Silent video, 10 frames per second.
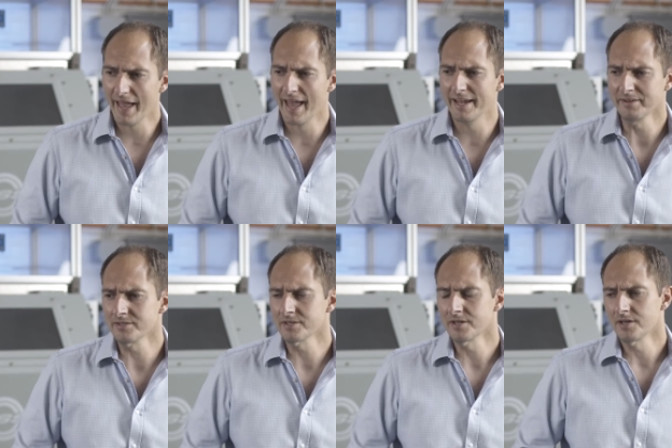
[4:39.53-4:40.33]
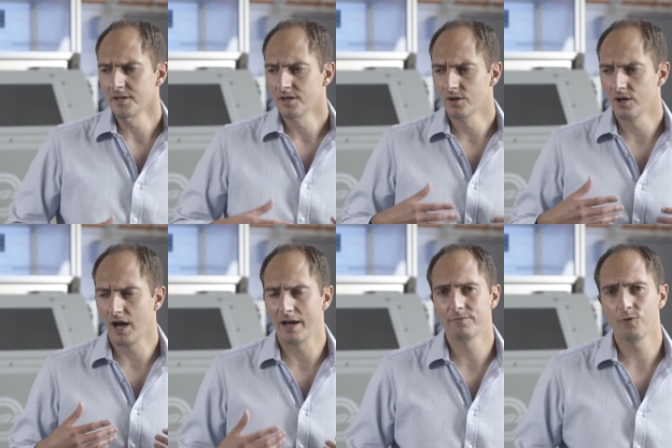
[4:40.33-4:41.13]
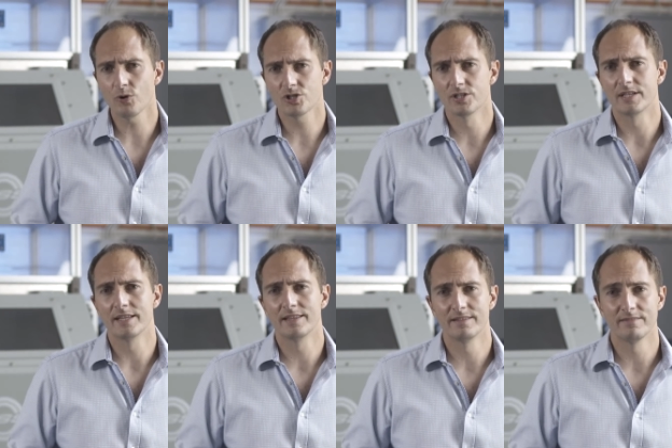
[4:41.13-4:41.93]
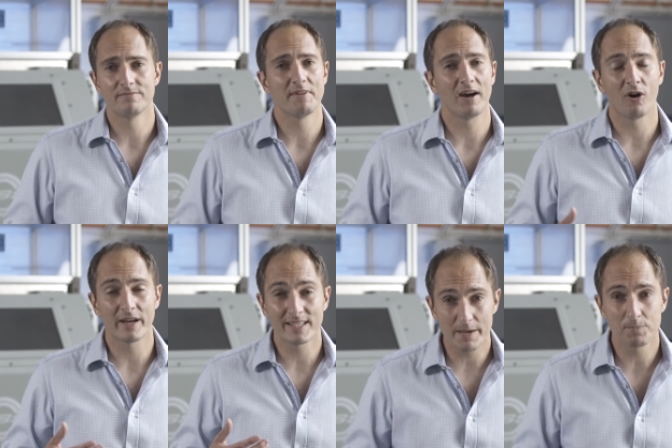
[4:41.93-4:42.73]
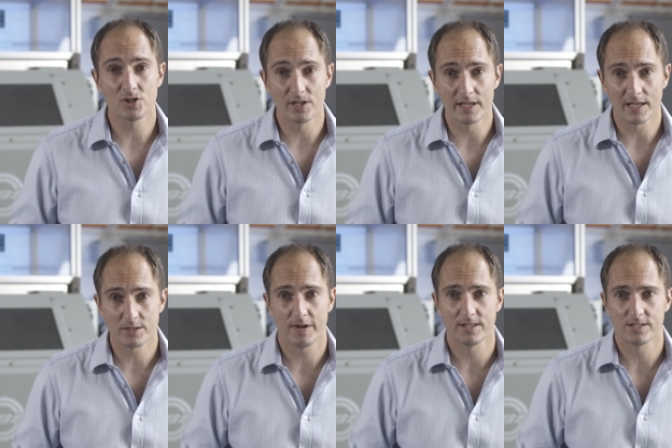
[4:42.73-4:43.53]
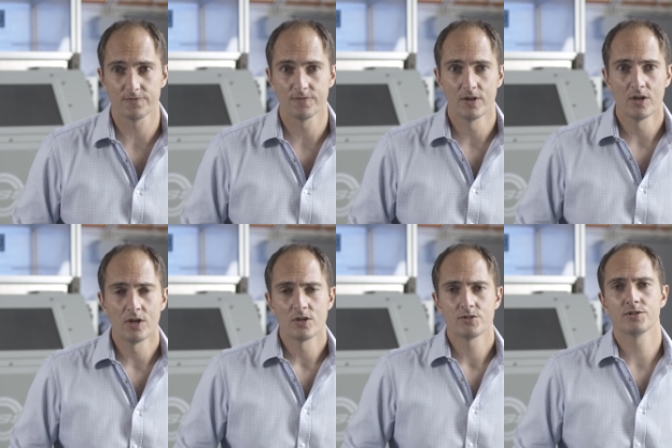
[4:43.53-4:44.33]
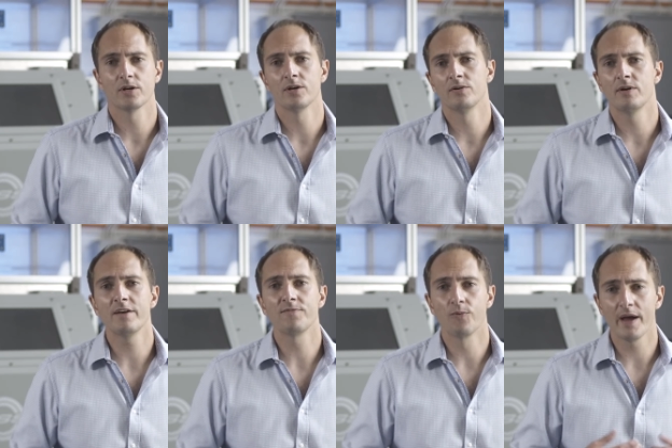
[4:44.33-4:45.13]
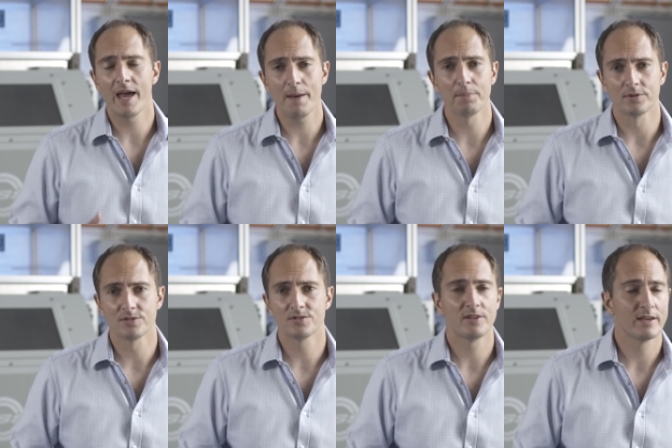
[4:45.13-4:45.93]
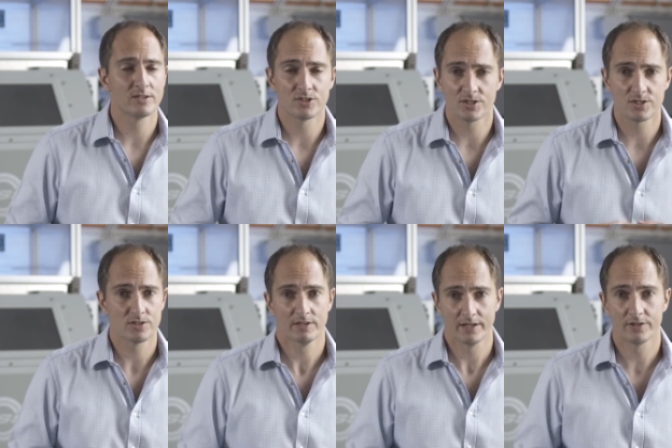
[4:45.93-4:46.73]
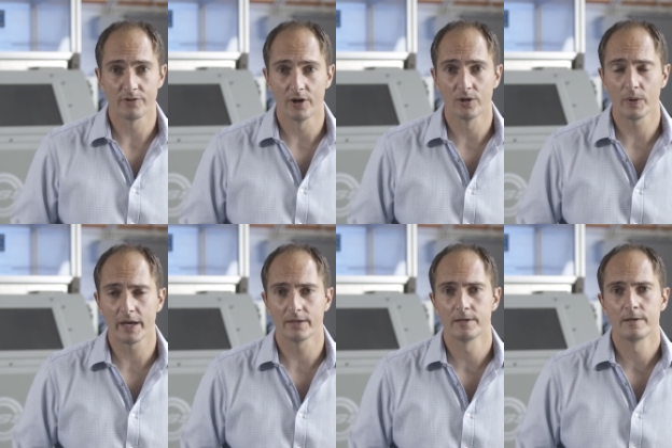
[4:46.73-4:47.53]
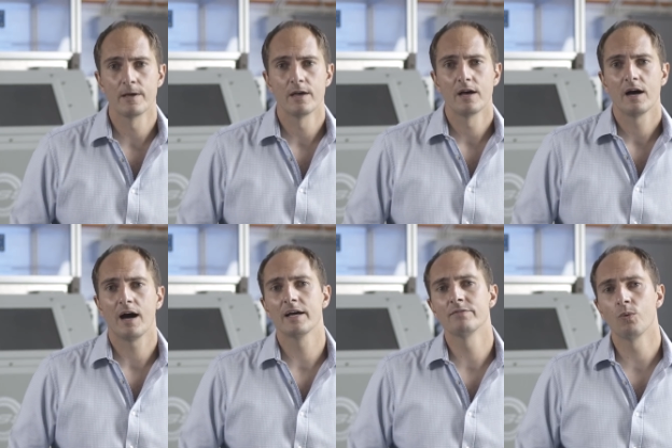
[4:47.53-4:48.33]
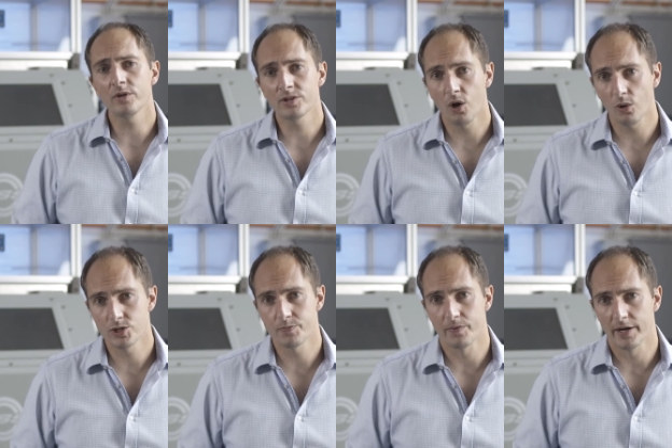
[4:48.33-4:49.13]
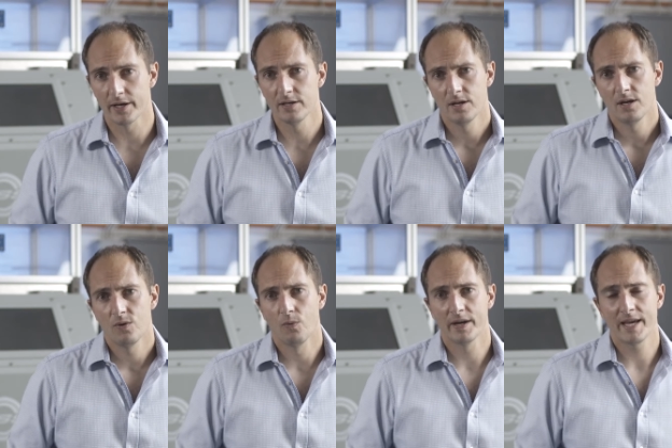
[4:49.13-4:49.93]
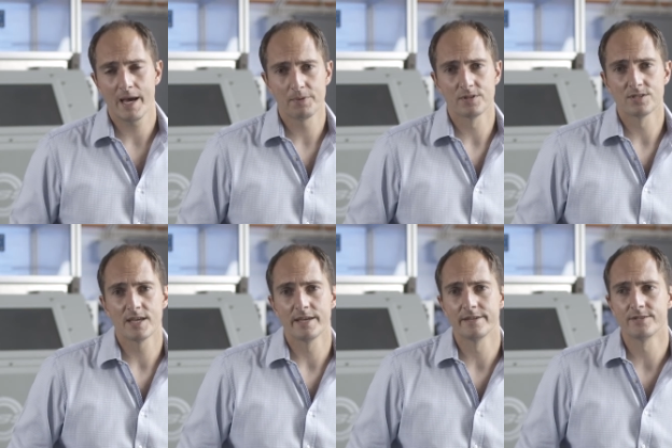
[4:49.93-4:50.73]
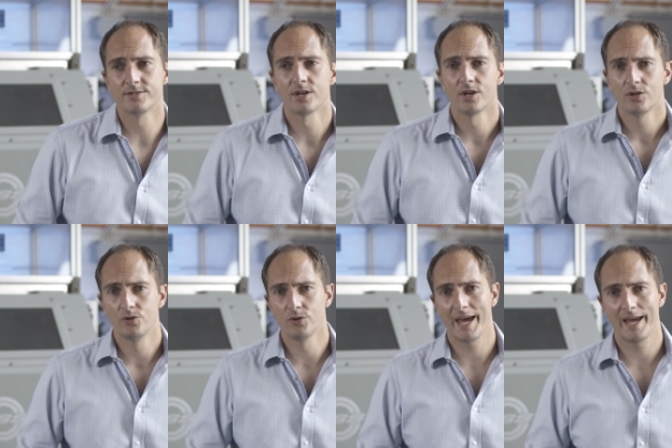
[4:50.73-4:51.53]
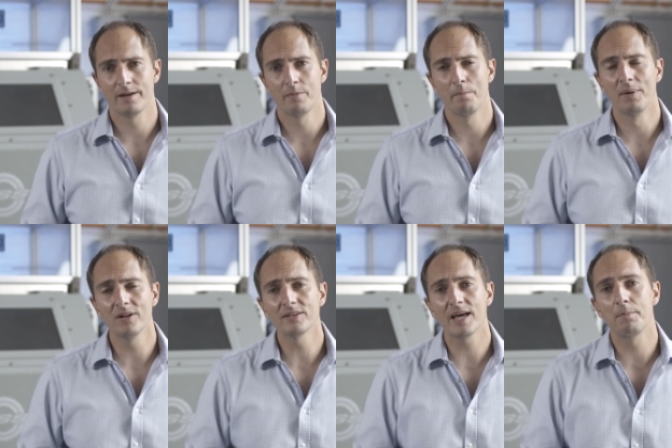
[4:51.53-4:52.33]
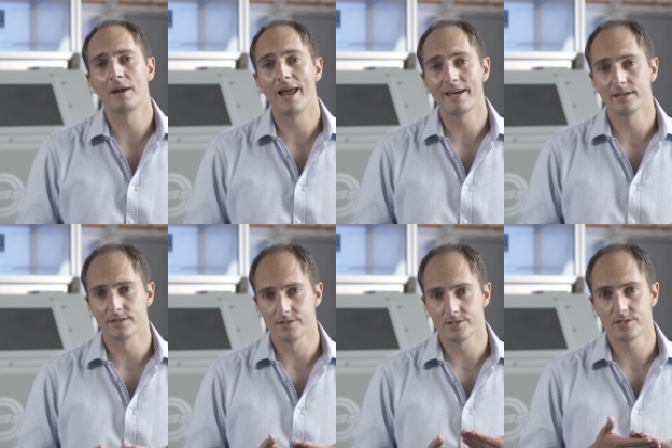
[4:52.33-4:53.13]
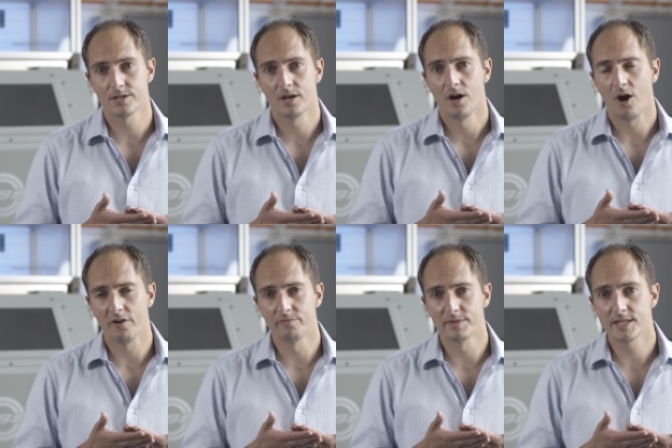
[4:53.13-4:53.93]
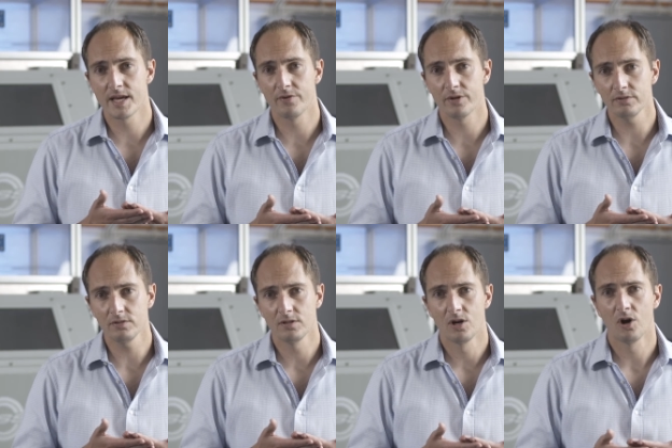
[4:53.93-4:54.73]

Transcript: And unfortunately, they are exceptionally expensive. So if wear happens, they just get thrown away. However, with cold spray, what happens is you can build up layers of material